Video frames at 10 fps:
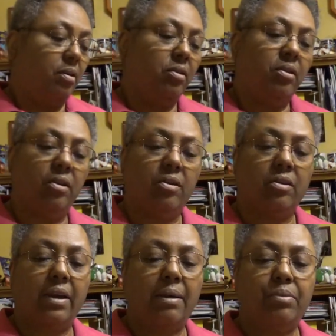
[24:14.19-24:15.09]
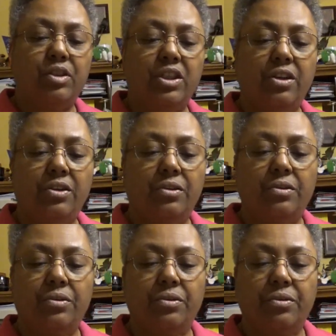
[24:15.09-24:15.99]
You know, the
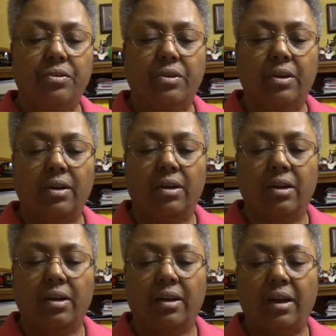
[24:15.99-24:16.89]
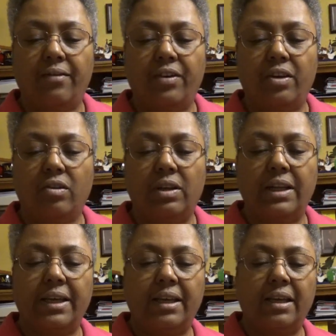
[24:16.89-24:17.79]
cappuccino, cafe au
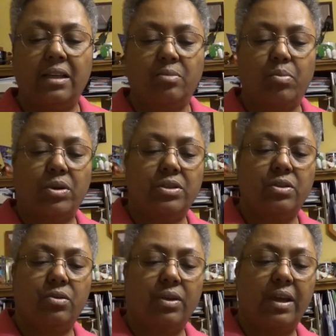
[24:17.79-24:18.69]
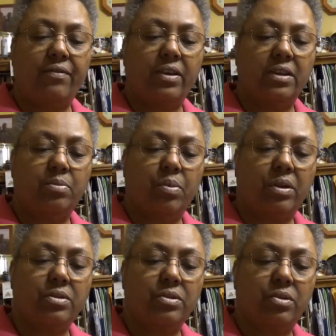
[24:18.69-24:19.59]
lait, espresso, cafe
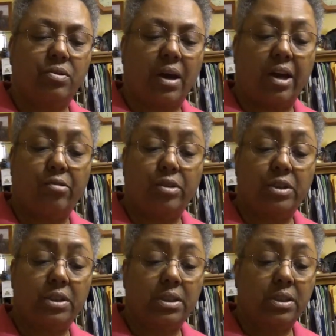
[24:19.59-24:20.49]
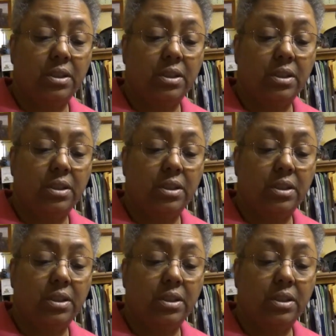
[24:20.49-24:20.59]
espresso, Irish,